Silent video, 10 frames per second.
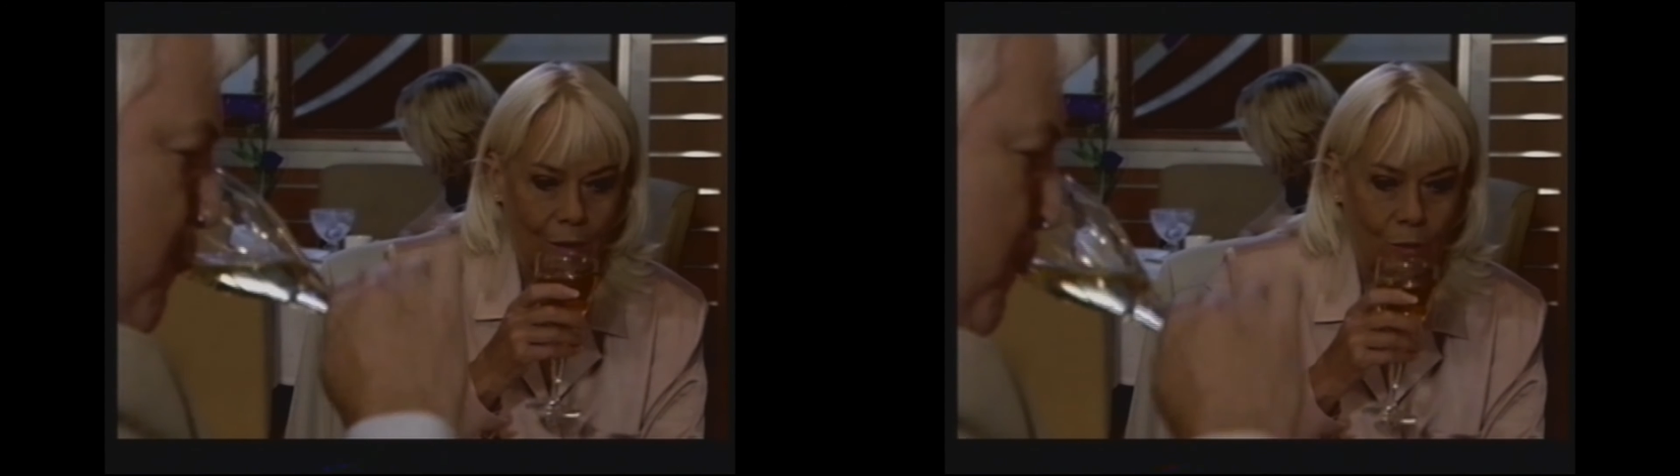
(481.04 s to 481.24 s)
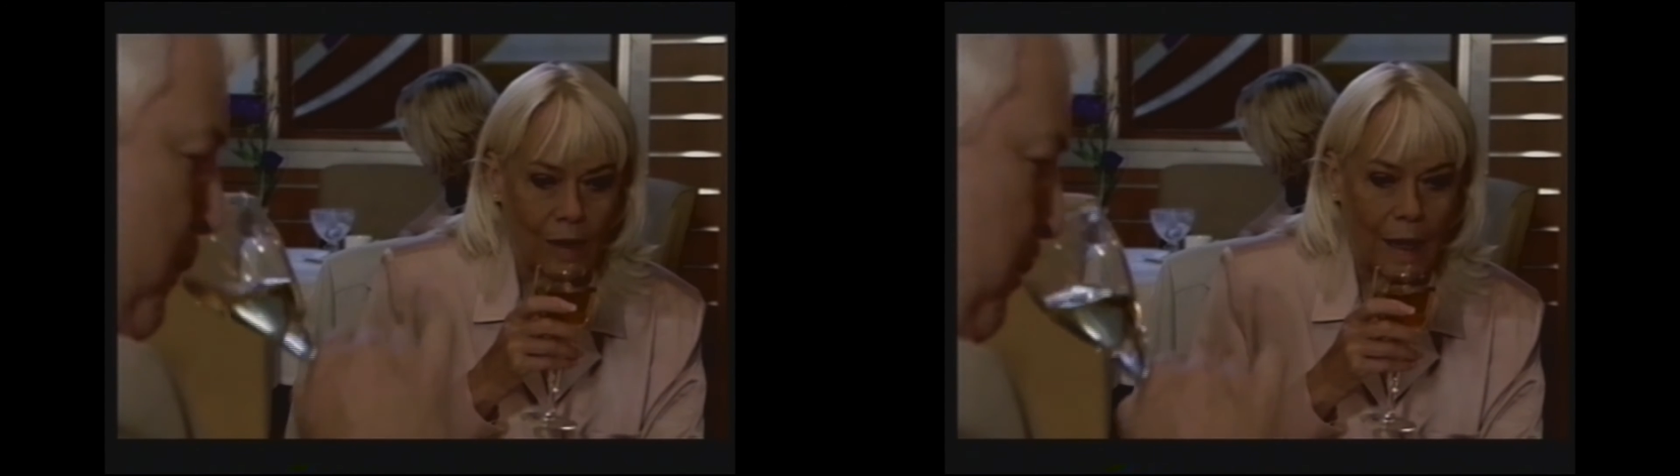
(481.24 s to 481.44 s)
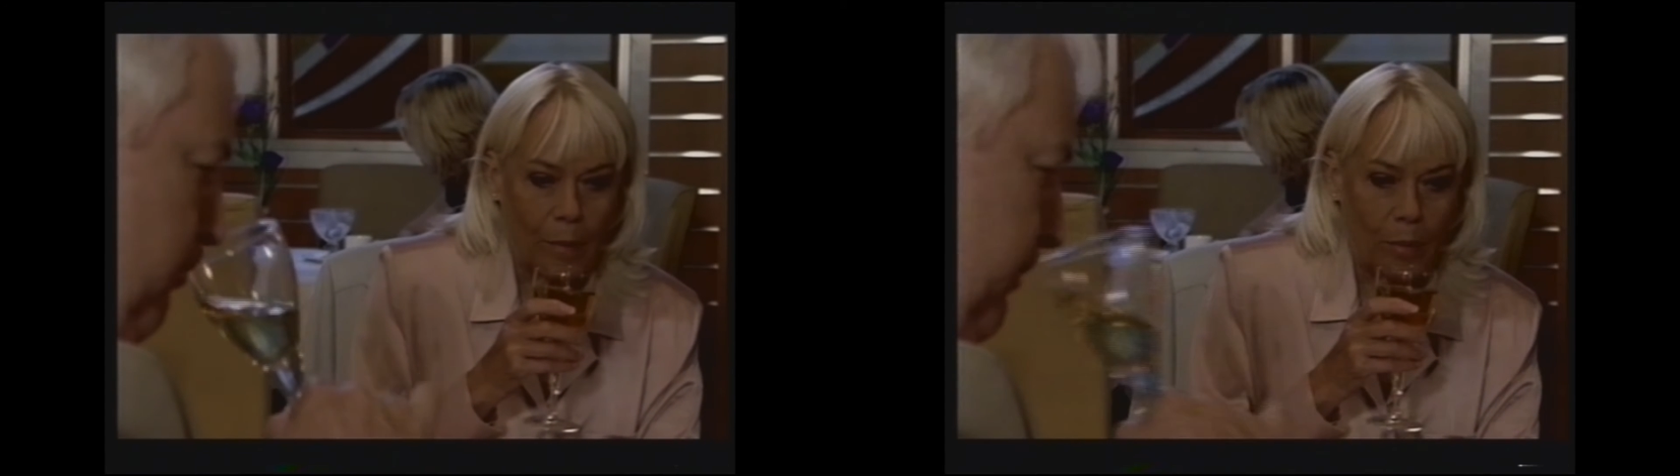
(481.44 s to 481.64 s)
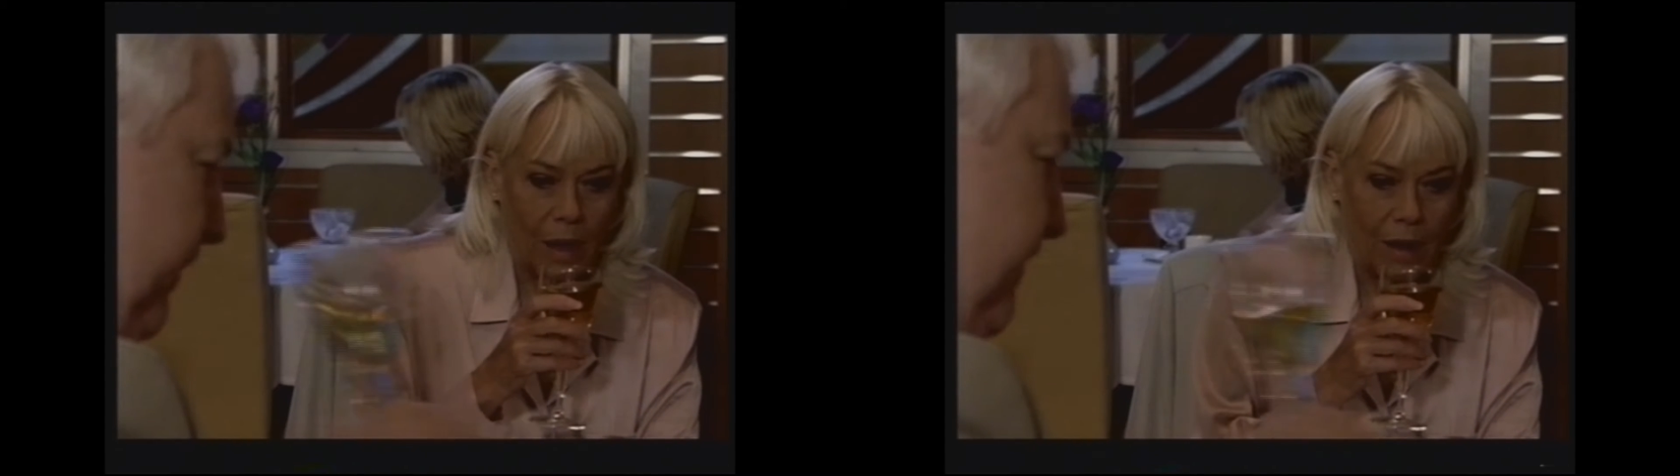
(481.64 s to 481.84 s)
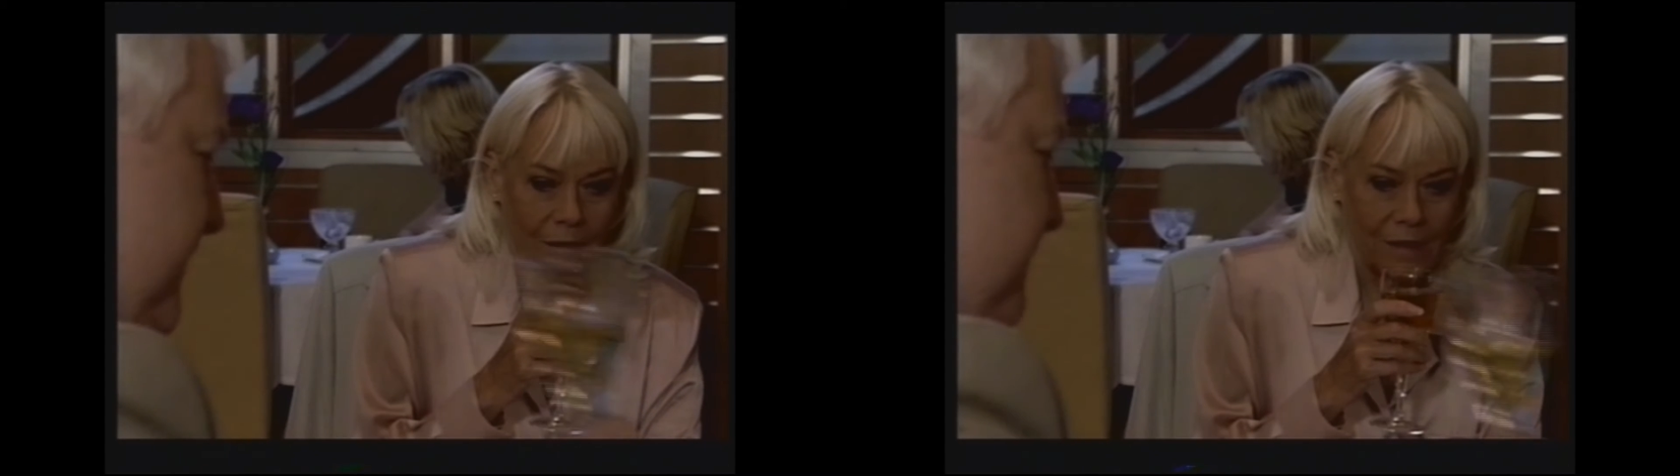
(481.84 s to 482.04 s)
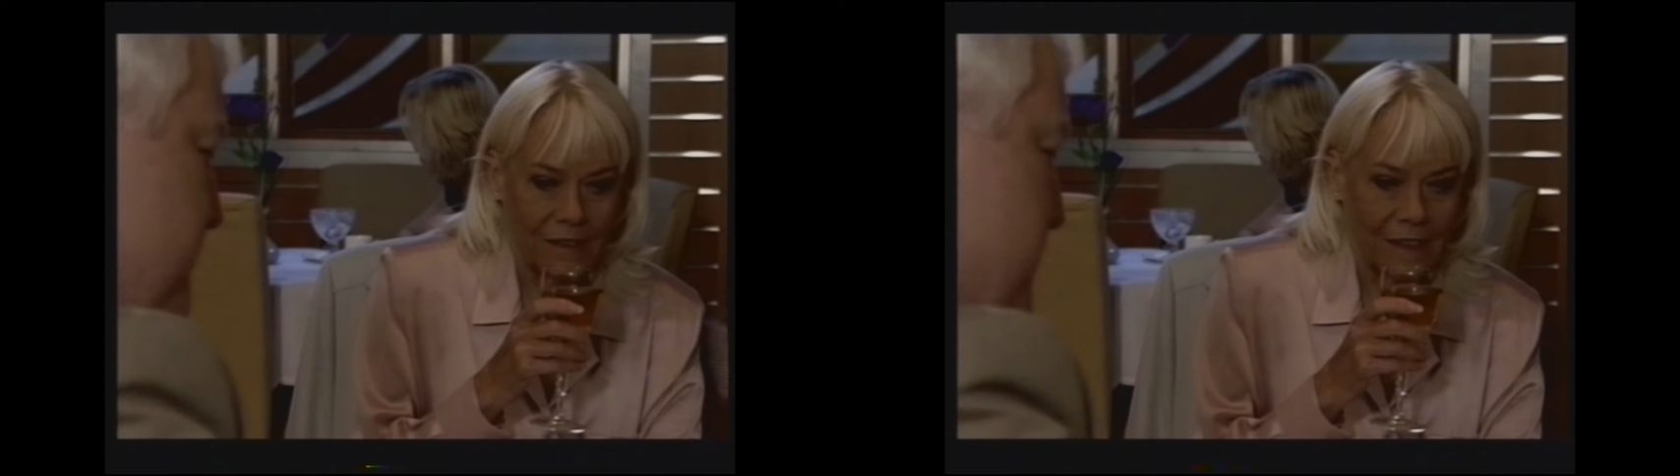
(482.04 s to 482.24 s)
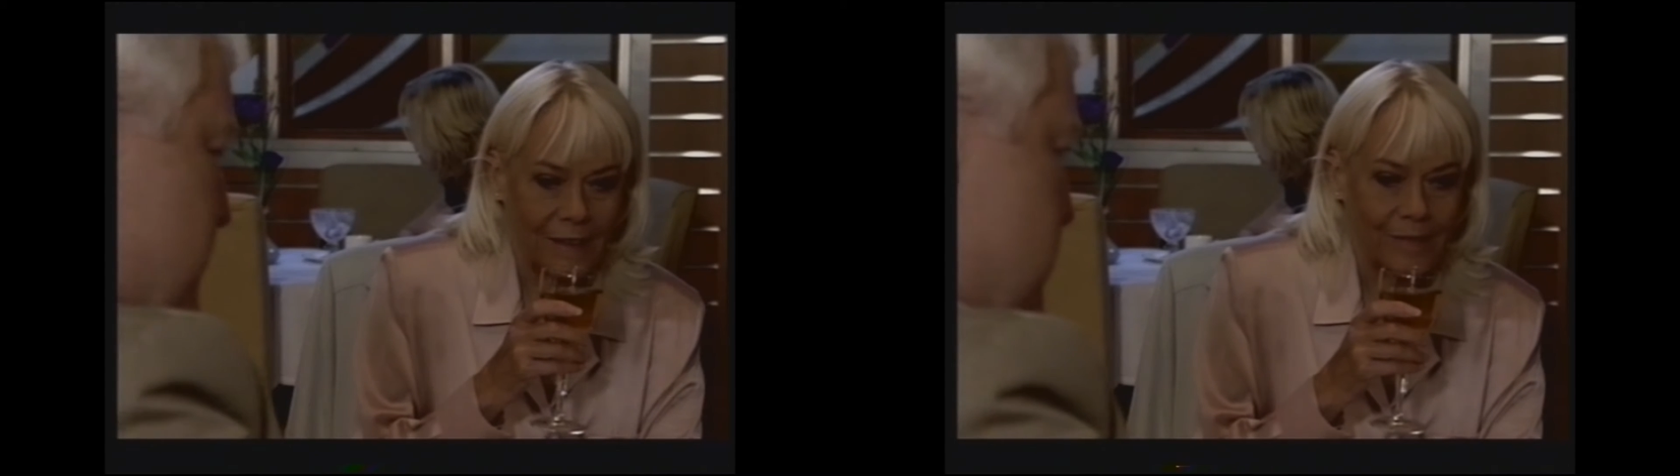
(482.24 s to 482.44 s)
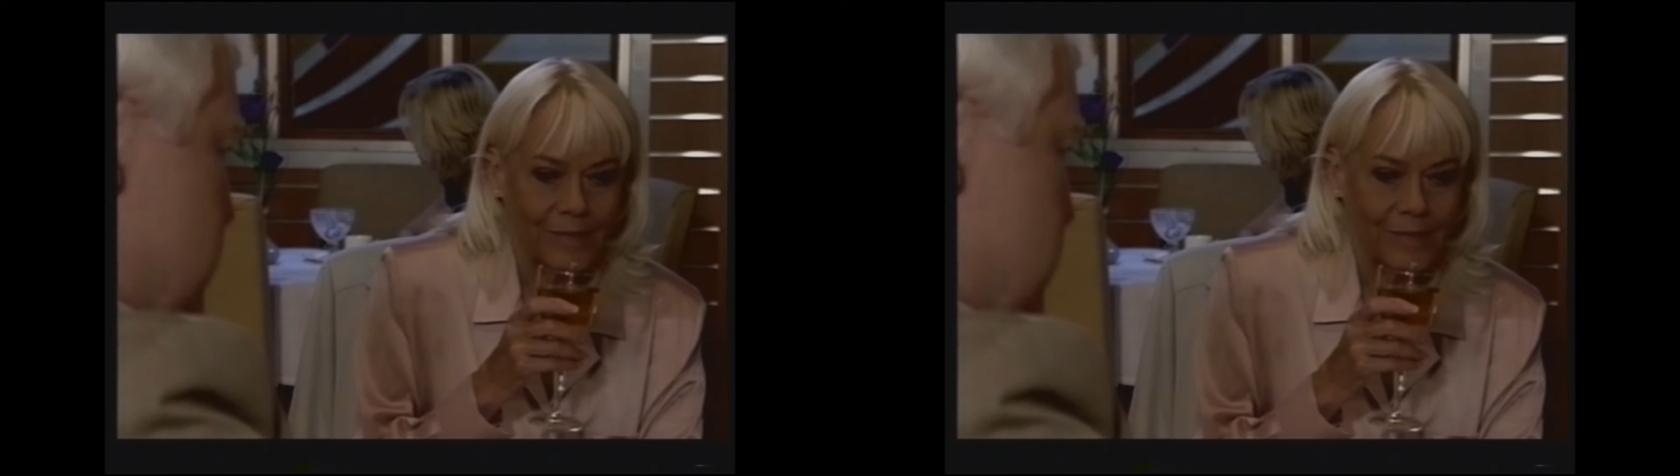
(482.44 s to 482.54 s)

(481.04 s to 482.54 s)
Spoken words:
All our past, eh?